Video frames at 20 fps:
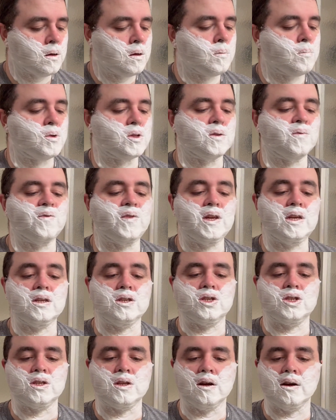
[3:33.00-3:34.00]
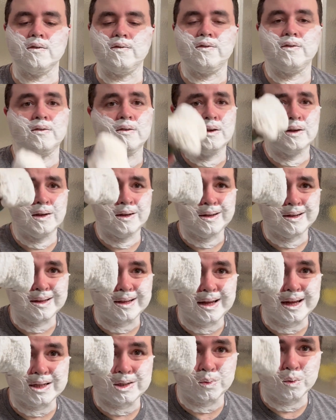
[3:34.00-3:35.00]
But the vintage stuff,
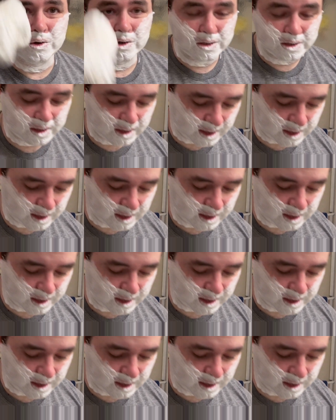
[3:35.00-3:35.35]
that's where it's